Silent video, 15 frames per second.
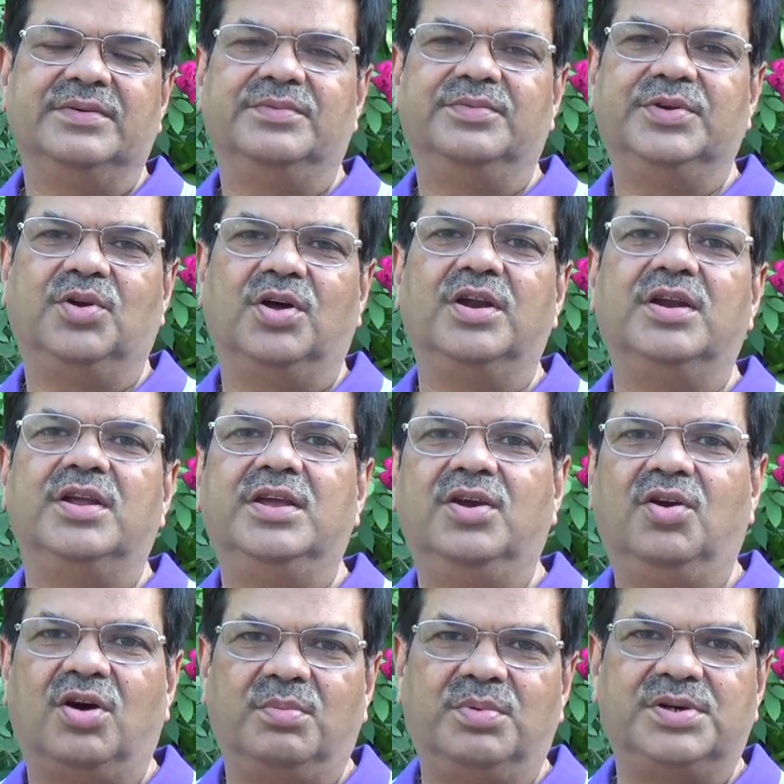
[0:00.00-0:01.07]
We call it
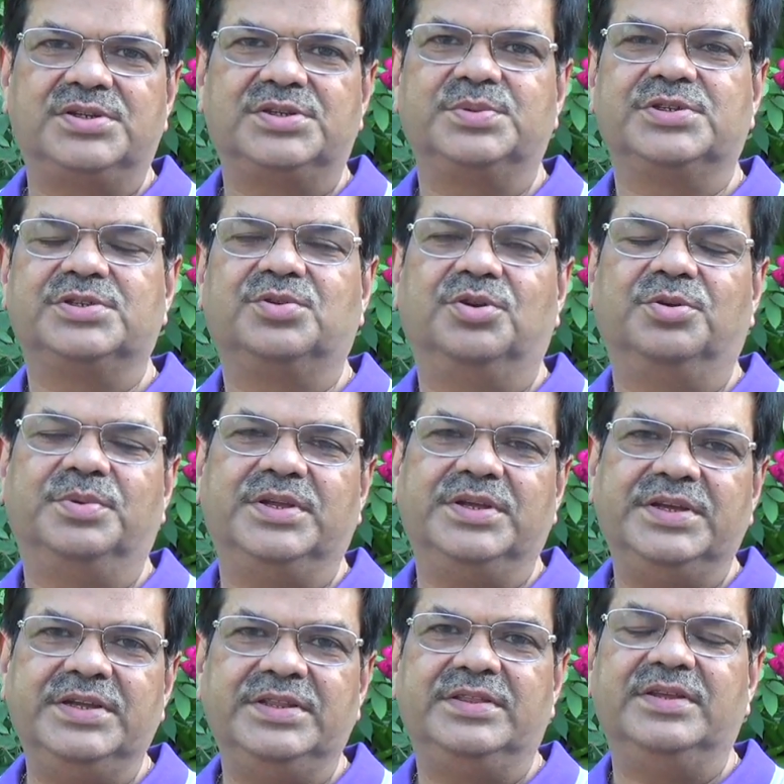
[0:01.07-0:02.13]
e-commerce, which is going to be
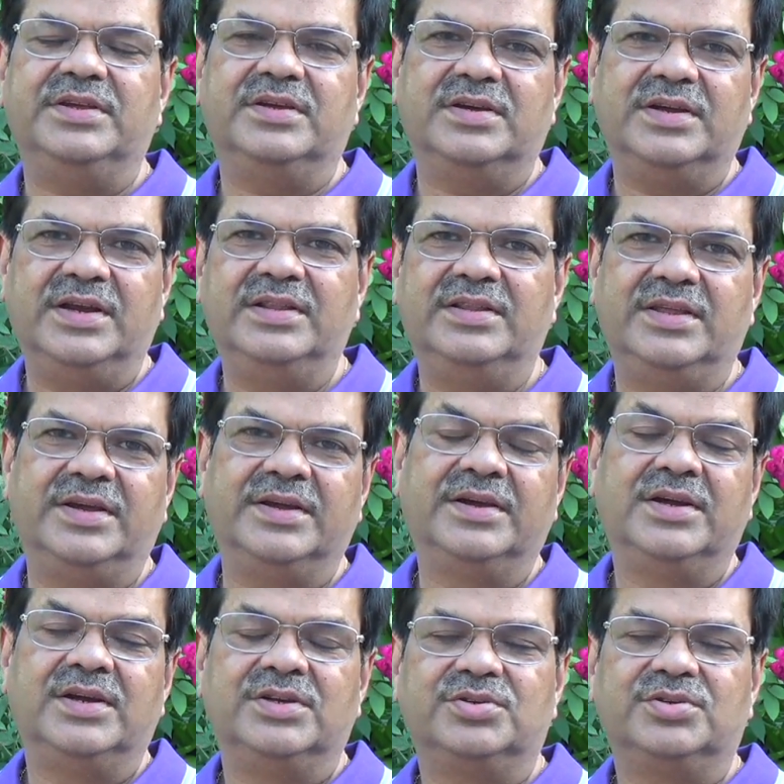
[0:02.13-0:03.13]
the in thing.